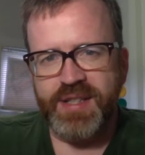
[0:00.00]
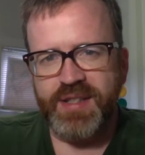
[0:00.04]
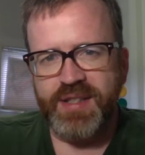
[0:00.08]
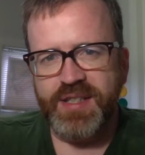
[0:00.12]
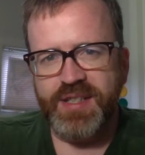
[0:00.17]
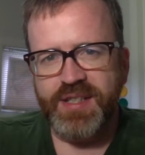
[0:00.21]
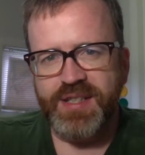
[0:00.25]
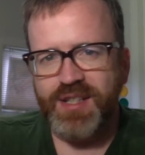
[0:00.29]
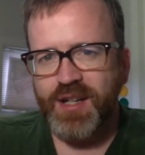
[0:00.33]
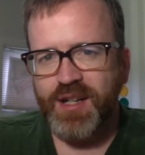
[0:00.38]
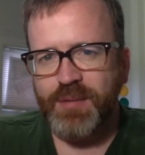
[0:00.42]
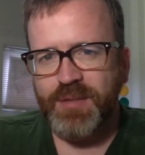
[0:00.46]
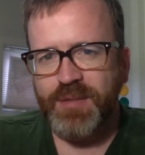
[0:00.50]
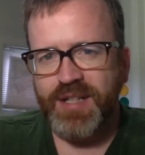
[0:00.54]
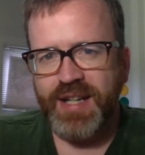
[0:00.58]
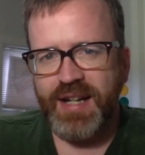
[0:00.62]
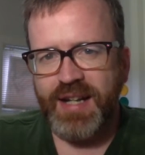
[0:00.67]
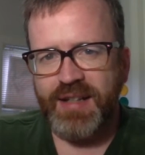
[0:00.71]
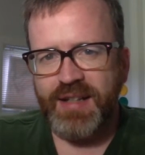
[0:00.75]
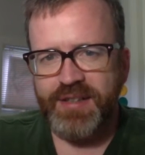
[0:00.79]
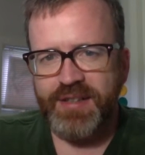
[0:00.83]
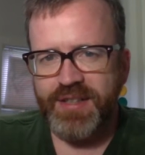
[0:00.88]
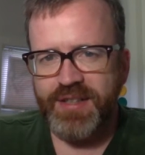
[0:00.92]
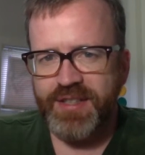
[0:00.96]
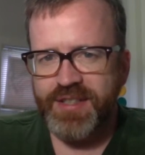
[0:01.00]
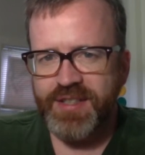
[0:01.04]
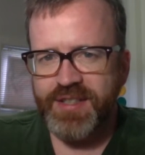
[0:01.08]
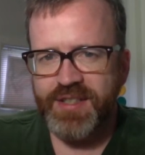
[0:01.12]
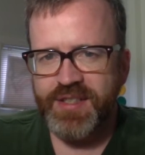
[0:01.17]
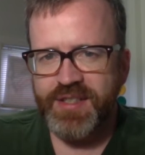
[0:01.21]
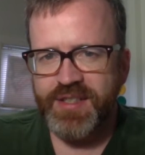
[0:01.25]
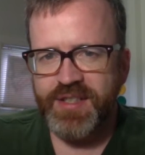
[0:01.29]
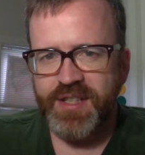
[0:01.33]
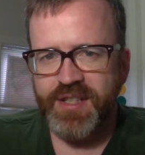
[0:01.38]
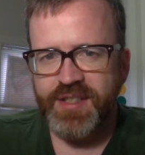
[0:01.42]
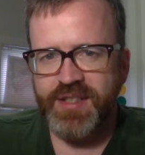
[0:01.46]
and these commonalities
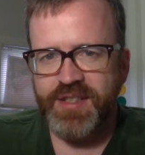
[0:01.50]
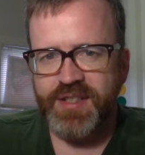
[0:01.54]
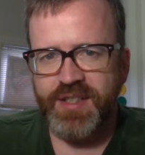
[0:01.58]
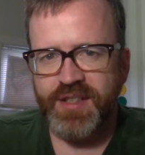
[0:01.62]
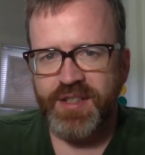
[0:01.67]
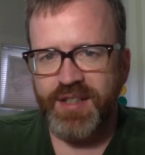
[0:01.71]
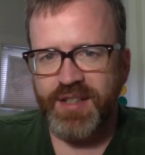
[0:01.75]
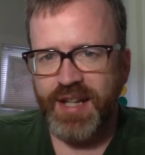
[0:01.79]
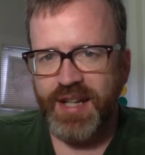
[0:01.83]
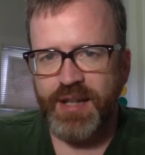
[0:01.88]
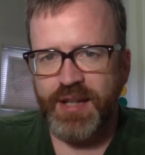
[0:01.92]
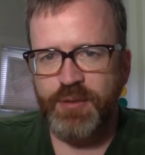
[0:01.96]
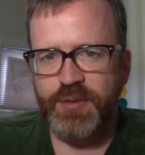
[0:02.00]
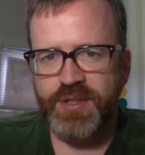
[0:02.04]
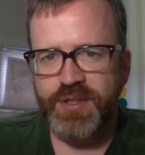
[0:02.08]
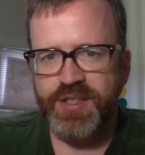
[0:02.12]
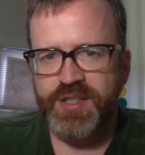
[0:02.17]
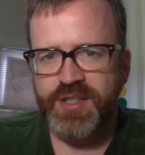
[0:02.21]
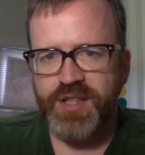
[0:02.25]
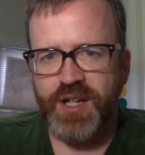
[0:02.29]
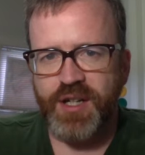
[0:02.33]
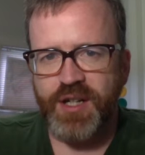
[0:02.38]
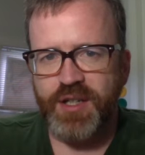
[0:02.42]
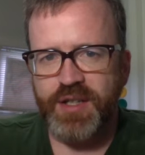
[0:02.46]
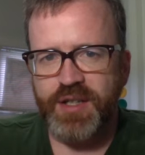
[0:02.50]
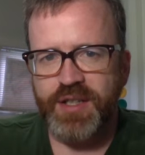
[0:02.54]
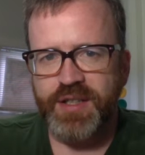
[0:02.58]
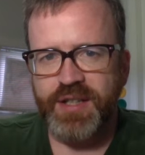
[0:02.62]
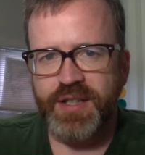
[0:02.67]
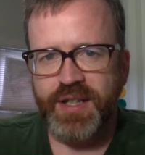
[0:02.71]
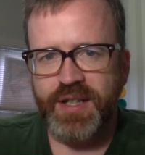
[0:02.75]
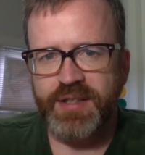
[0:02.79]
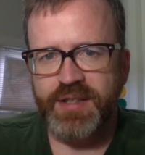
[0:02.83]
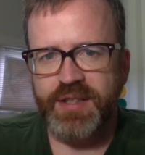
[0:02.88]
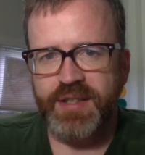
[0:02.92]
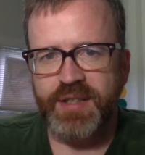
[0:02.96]
suggest that languages are
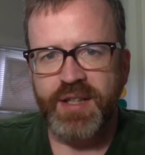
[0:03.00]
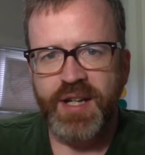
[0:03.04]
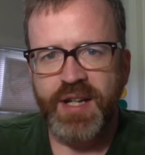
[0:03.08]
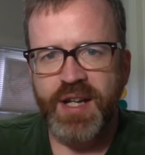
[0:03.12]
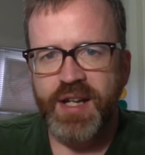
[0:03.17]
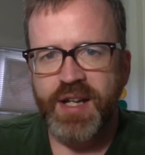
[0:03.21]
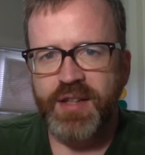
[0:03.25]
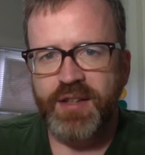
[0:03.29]
connected,